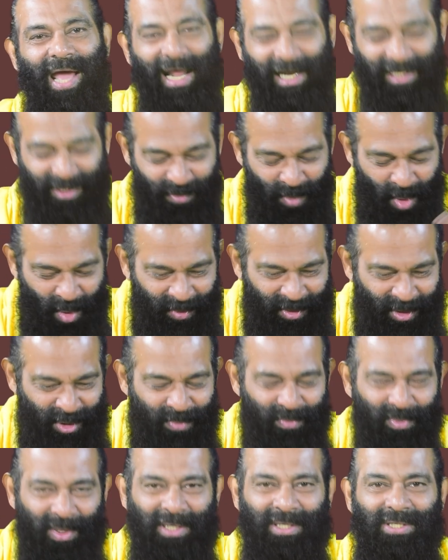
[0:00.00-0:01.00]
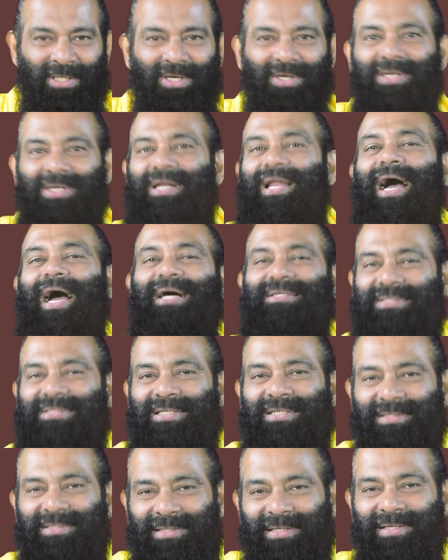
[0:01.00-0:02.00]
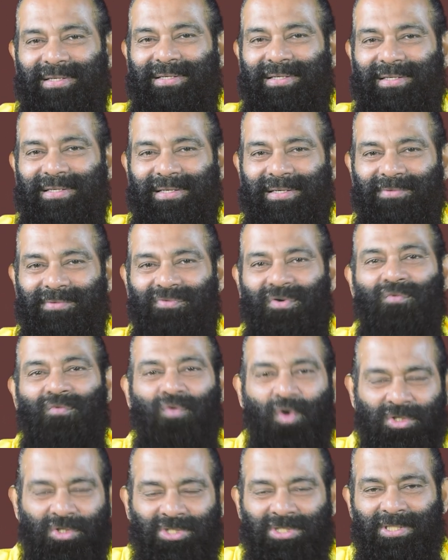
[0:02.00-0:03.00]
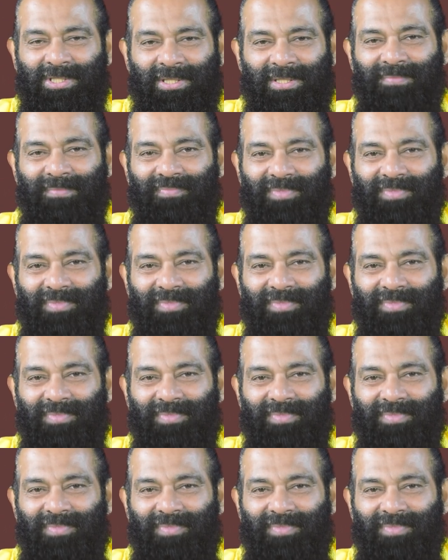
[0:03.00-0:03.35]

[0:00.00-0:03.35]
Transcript: And the moment you burn it out, it's asking for water